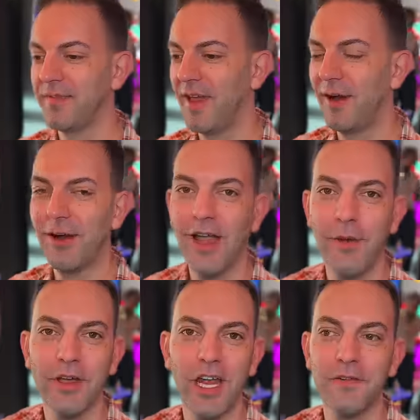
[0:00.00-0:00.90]
All right,
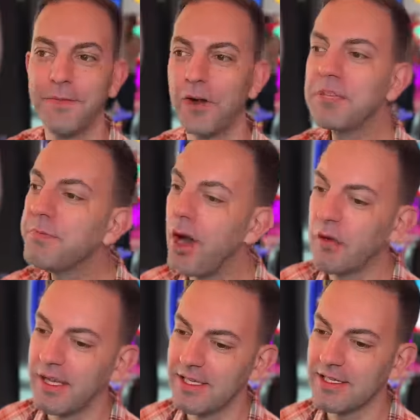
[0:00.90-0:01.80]
we got our first
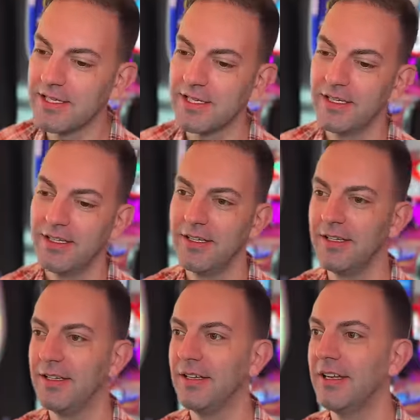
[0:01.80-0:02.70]
bonus.
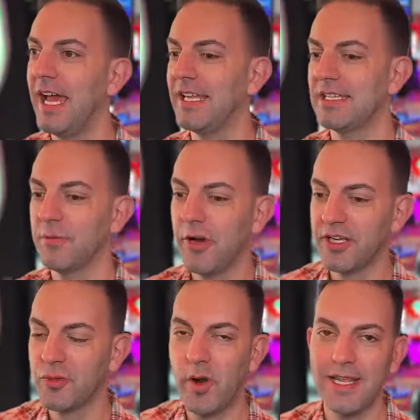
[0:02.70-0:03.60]
Nice, we're at
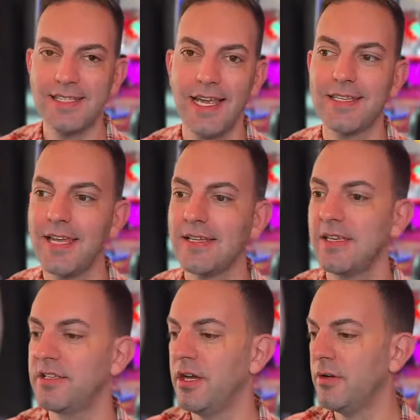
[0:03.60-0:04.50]

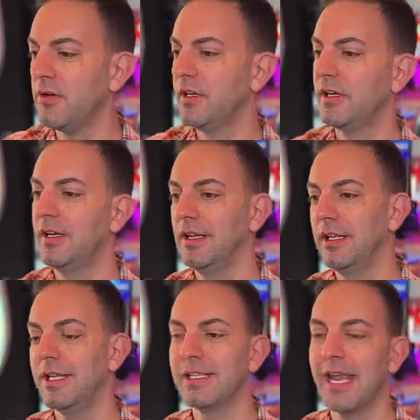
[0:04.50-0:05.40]
2662.
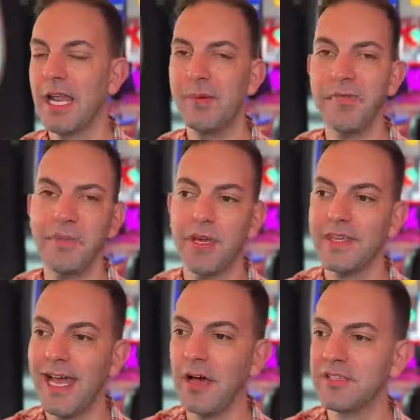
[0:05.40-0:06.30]
Let's get it above
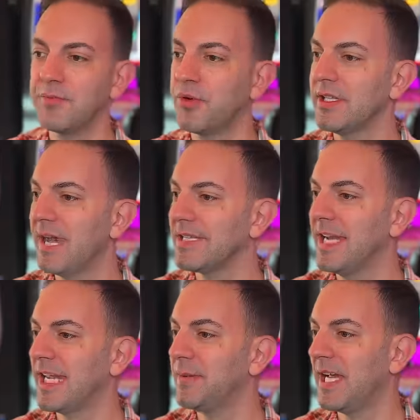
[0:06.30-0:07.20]
3,000, print that
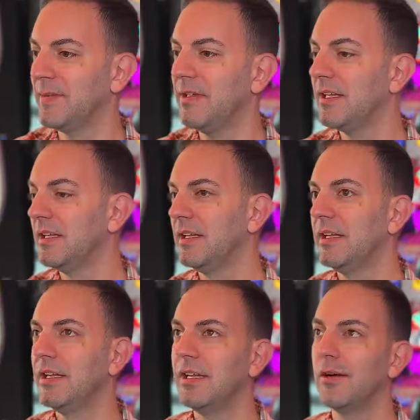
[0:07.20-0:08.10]
ticket, baby.
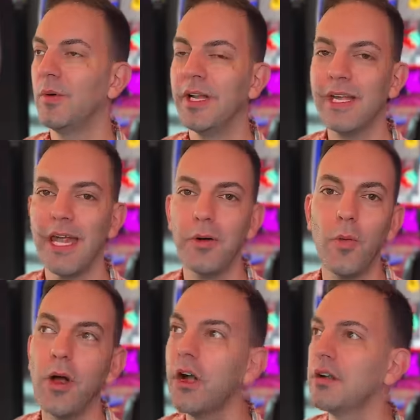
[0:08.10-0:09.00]
We need a
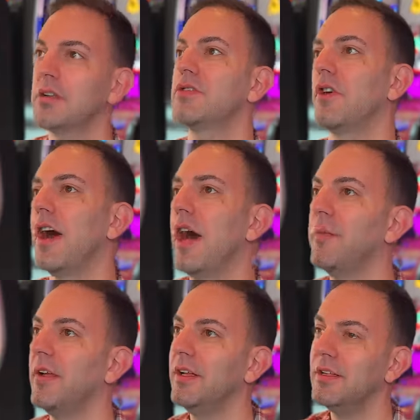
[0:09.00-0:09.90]
word to drop.
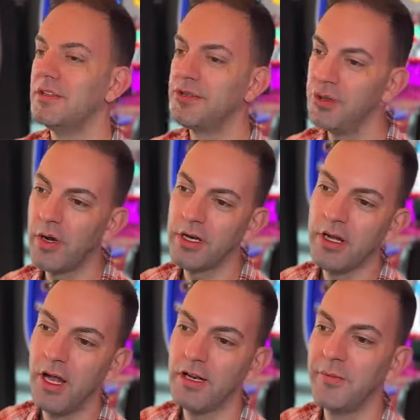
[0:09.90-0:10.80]

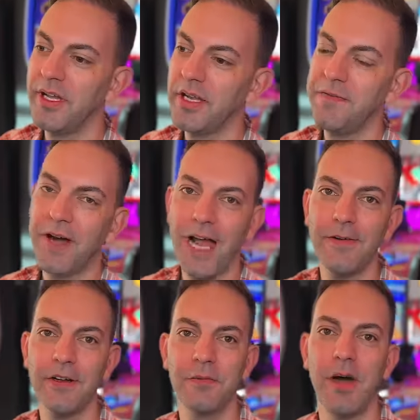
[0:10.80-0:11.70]
$200 mini,
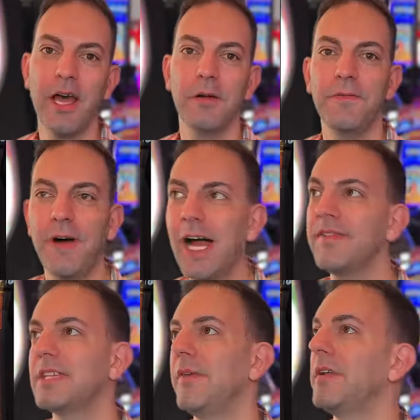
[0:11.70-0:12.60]
500 minor,
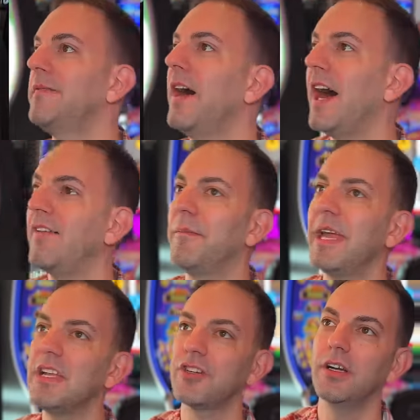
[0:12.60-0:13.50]
575
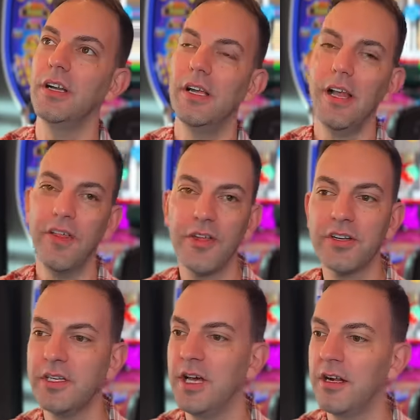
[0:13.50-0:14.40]
major,
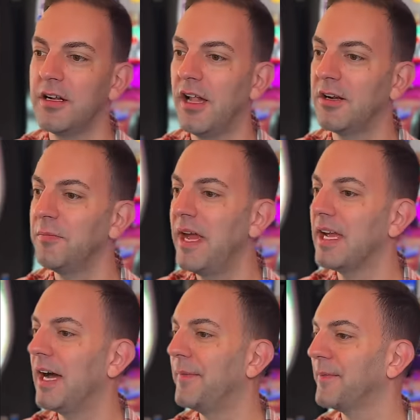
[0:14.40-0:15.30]
$1,300 mega.